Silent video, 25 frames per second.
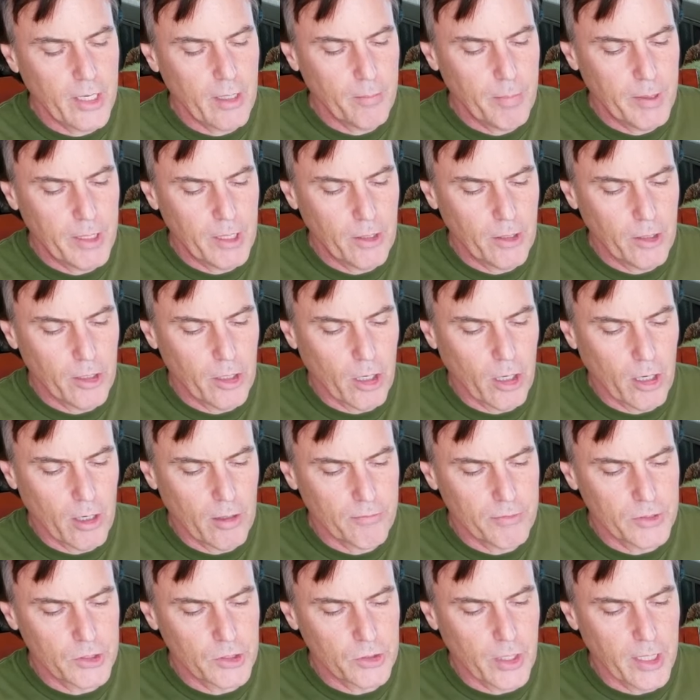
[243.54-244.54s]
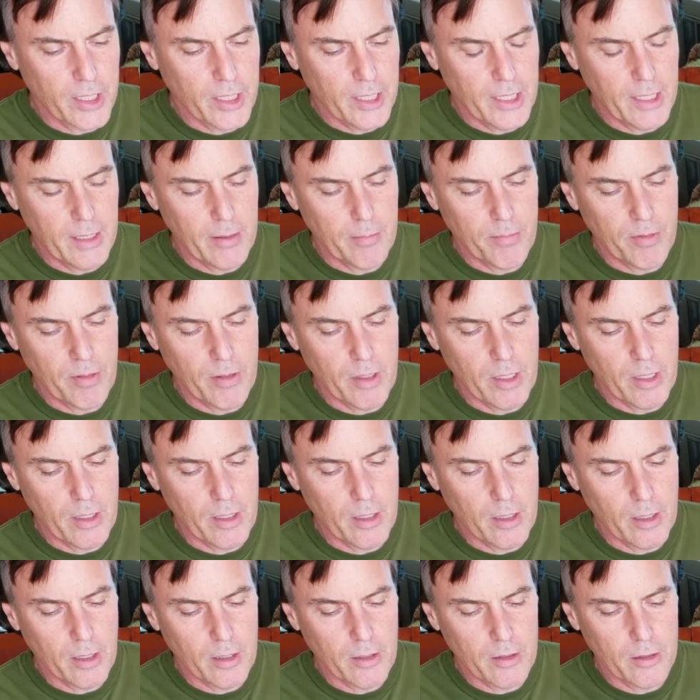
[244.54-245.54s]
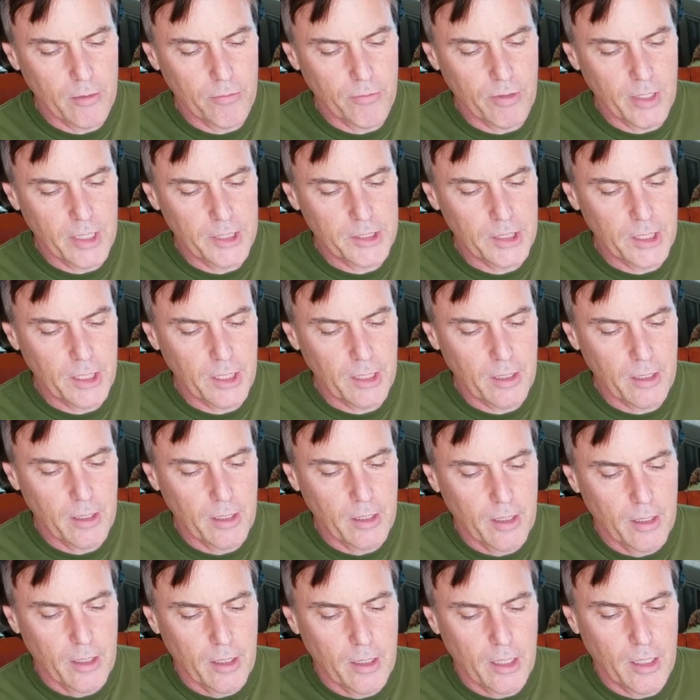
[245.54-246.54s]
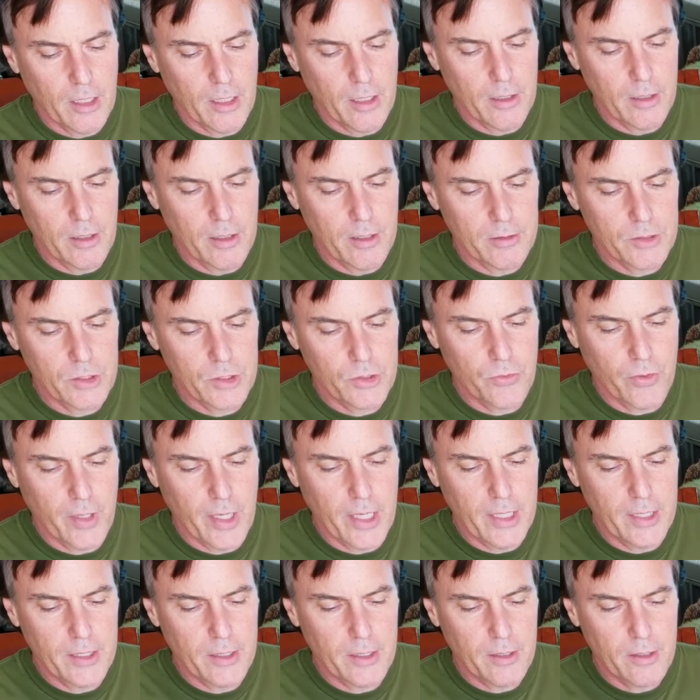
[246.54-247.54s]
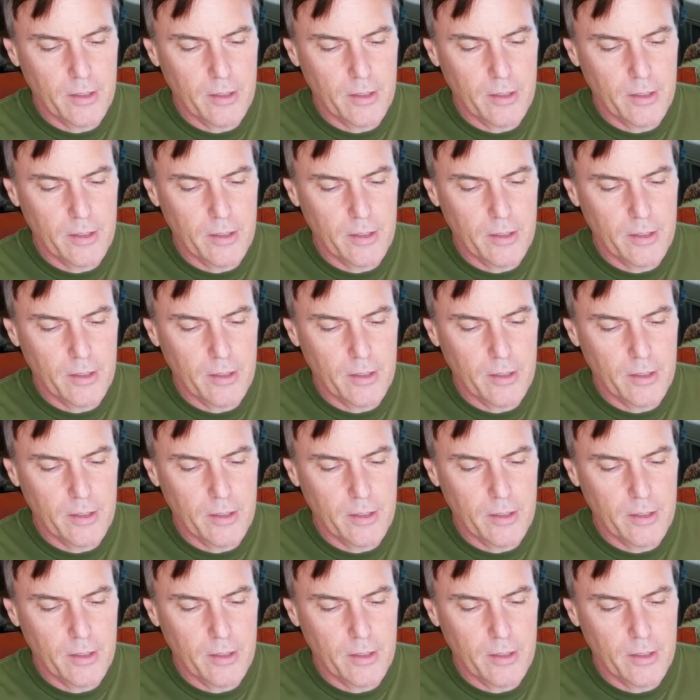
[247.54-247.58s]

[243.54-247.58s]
of peel it off and try to keep the fletching straight.